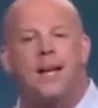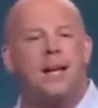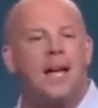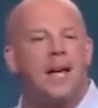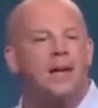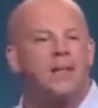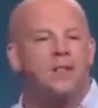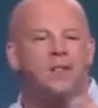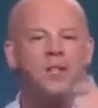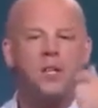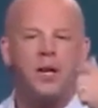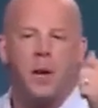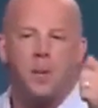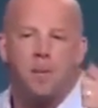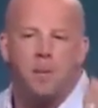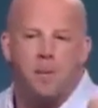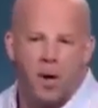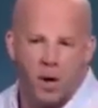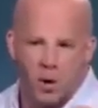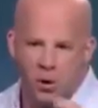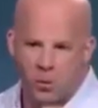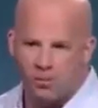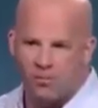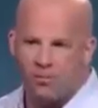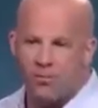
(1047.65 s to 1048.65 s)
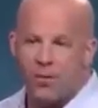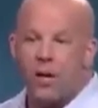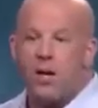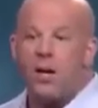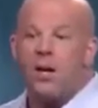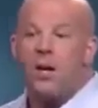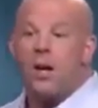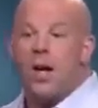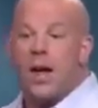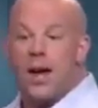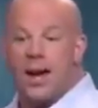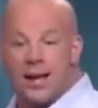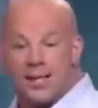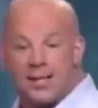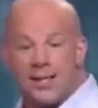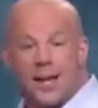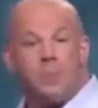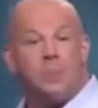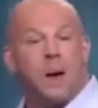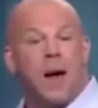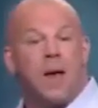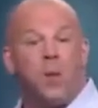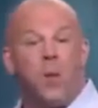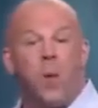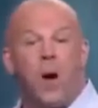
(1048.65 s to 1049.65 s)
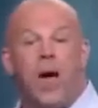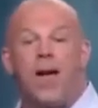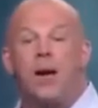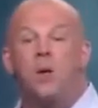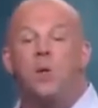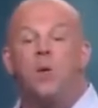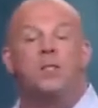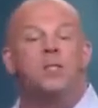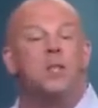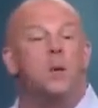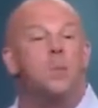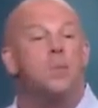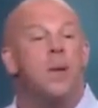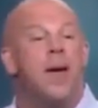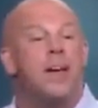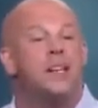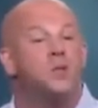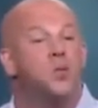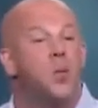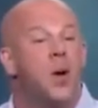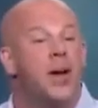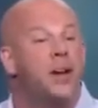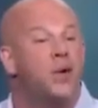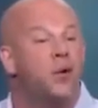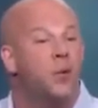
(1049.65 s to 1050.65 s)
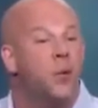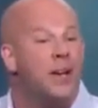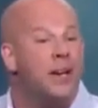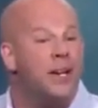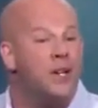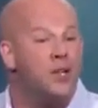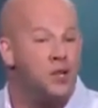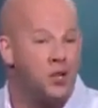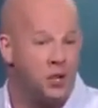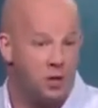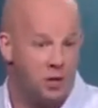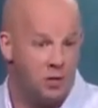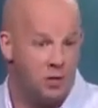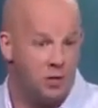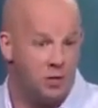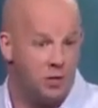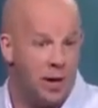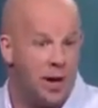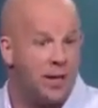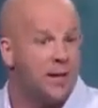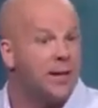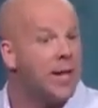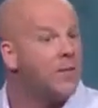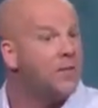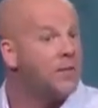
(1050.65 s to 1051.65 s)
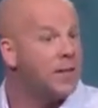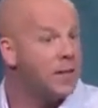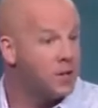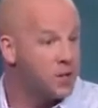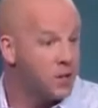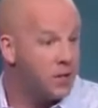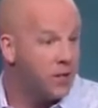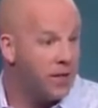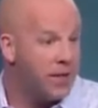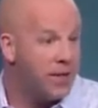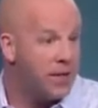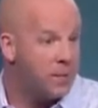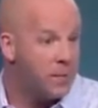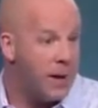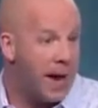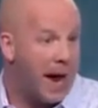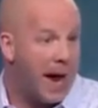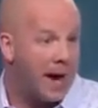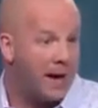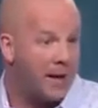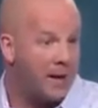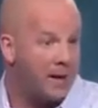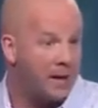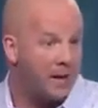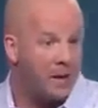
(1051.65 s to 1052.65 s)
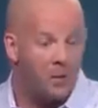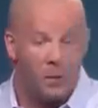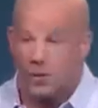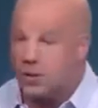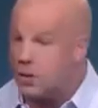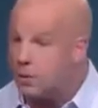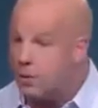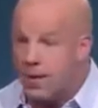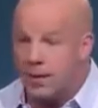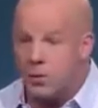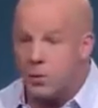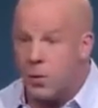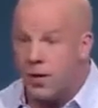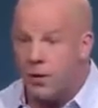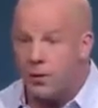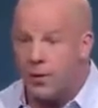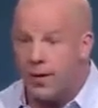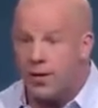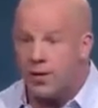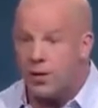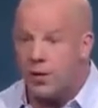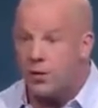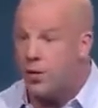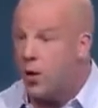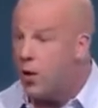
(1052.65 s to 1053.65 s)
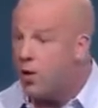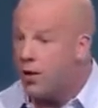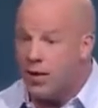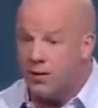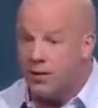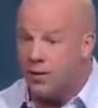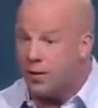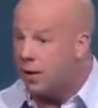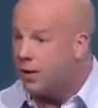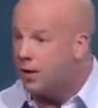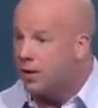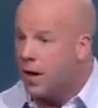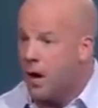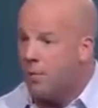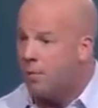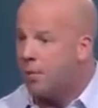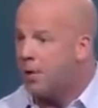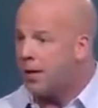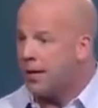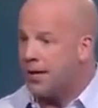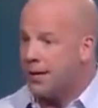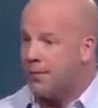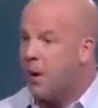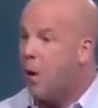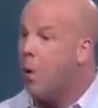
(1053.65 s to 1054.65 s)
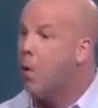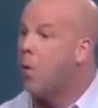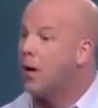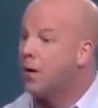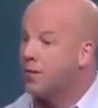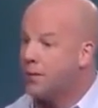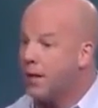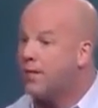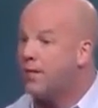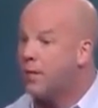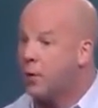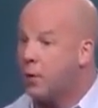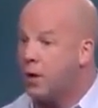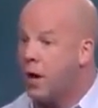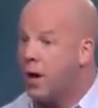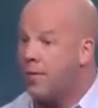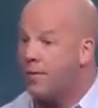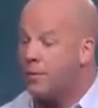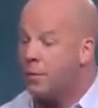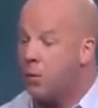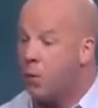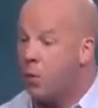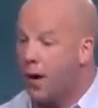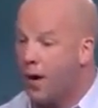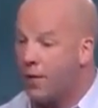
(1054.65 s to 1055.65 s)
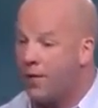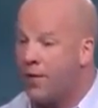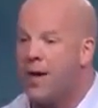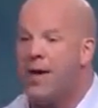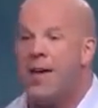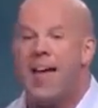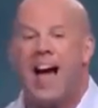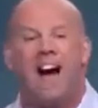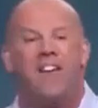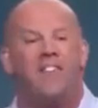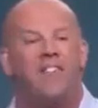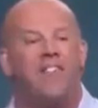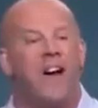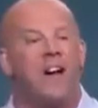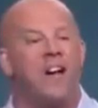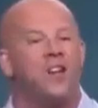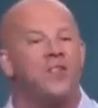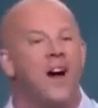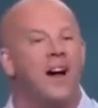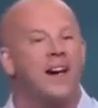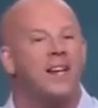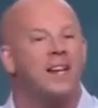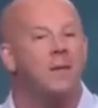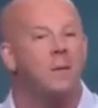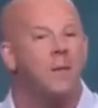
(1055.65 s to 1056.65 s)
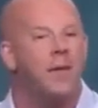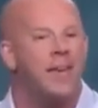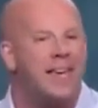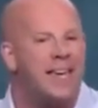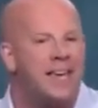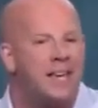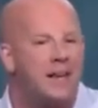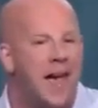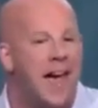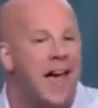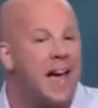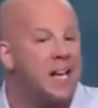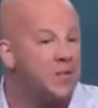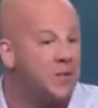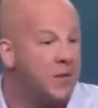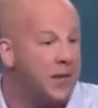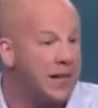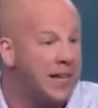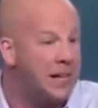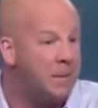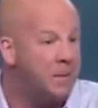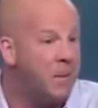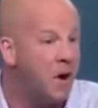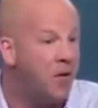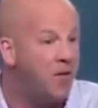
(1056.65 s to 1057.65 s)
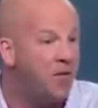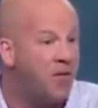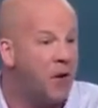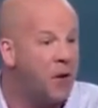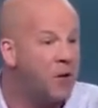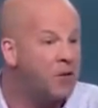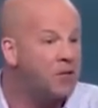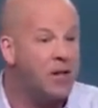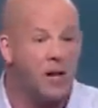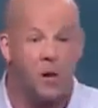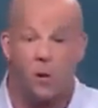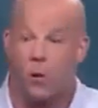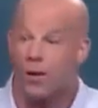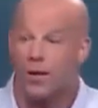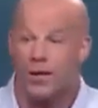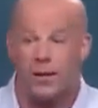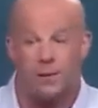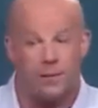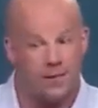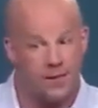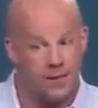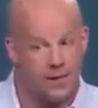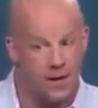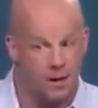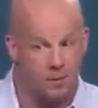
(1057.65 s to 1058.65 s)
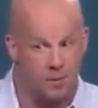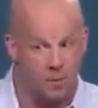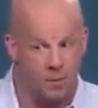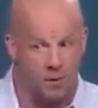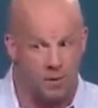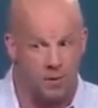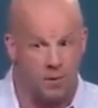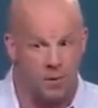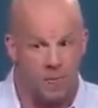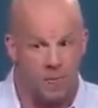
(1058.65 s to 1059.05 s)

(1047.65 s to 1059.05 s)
I gave it to you. Boom. And I said, by the way, what's the best way to reach you? I'd love to get your feedback. What's the best way to reach you? They'll give you the number, email, whatever they feel comfortable with. I found if I give them ask for the email first, they don't want to give me the number.